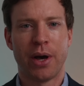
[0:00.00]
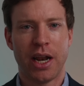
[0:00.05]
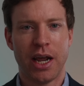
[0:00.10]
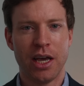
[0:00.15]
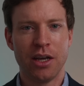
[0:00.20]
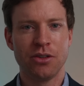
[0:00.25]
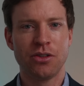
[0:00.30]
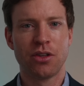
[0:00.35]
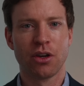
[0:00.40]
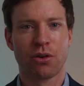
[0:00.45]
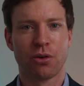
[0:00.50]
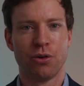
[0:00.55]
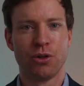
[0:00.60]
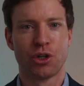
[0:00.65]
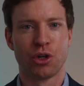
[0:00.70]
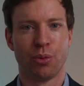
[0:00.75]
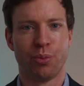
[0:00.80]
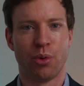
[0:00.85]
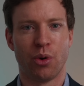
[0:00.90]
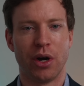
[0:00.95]
But here's the
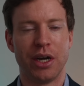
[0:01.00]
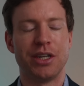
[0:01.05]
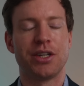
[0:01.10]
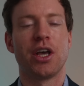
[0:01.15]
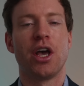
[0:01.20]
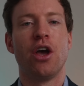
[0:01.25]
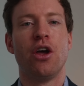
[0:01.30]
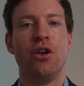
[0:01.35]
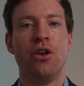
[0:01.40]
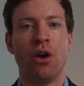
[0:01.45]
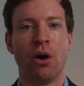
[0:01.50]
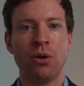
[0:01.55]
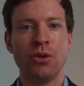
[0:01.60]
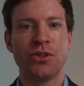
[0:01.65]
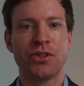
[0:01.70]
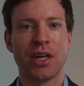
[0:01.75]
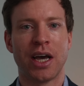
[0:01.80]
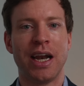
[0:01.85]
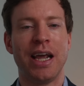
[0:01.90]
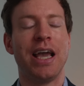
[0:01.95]
crucial point, no
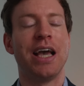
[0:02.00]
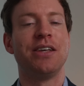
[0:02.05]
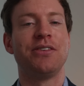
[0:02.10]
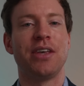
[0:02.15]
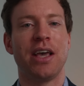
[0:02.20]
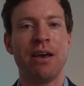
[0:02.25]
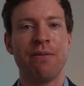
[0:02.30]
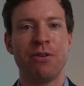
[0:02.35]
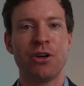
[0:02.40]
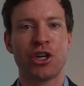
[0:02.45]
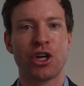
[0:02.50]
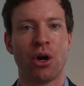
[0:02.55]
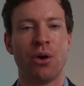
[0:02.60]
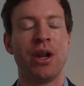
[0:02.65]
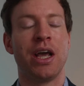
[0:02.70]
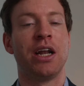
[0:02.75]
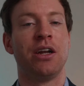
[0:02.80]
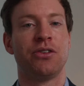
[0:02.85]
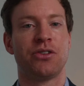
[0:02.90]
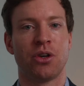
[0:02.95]
study has ever
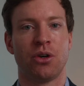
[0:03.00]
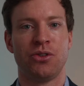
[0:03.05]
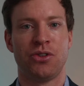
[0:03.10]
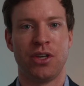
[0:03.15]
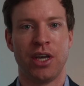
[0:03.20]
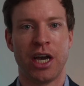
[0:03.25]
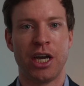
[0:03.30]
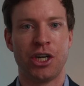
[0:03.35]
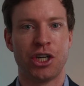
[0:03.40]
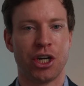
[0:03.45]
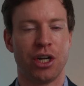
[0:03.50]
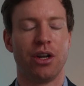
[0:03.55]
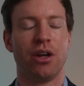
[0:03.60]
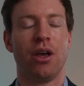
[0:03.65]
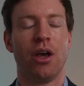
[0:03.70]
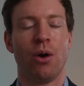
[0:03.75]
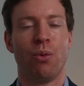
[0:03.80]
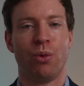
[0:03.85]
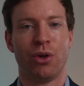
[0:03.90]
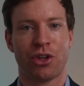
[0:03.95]
shown an
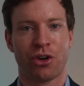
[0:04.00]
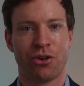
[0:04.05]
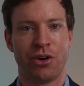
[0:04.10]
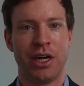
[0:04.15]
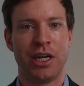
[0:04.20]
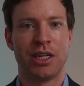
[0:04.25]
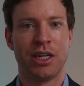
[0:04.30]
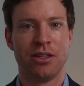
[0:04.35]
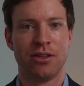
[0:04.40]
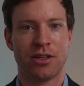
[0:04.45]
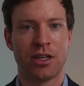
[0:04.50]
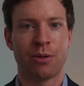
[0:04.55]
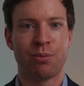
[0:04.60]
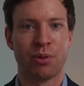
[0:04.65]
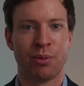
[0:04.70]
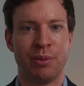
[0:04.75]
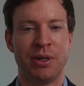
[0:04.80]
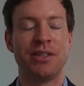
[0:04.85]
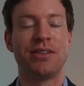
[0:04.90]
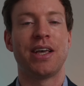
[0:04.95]
association with creatine
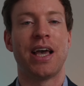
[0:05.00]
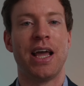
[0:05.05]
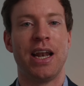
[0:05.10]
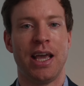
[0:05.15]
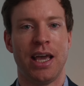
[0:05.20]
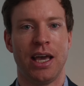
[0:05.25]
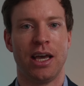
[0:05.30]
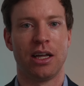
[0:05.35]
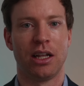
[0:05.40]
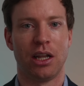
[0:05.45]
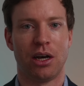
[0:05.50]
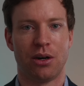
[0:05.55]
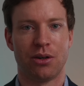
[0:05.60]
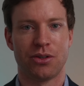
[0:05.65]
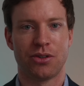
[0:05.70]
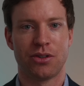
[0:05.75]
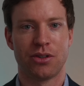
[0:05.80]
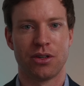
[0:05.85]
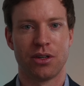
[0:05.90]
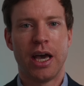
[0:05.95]
supplements and hair
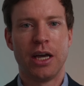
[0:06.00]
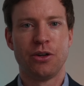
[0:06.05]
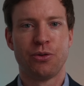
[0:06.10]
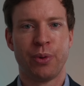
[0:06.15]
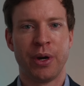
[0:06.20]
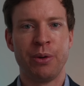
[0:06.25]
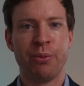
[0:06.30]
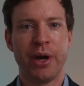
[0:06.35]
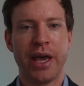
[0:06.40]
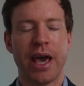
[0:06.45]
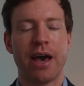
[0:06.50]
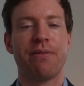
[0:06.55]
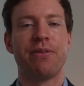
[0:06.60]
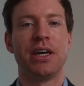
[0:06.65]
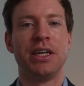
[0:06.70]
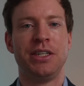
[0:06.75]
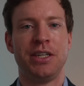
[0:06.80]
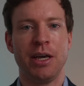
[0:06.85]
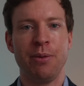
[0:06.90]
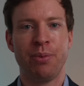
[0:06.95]
loss. And when we
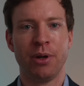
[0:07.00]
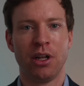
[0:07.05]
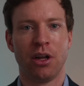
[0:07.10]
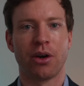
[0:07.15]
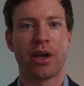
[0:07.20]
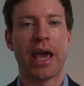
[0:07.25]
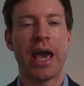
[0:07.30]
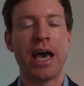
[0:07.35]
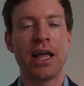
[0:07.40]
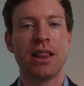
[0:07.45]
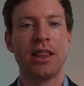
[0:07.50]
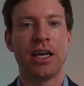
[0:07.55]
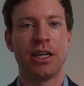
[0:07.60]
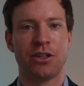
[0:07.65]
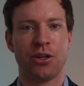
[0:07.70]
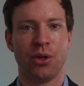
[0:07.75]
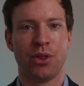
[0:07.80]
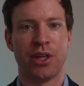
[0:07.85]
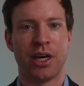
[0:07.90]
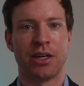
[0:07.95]
have a deeper look at
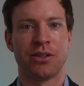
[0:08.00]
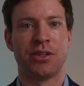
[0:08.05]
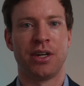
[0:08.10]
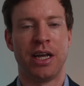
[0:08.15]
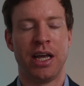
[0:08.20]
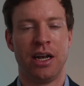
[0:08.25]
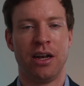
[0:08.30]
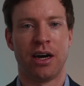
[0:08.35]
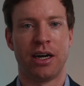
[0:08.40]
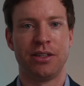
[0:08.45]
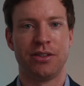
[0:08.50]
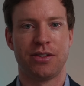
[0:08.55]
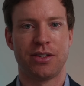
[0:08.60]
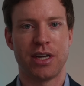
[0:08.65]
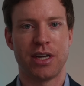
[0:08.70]
that 2009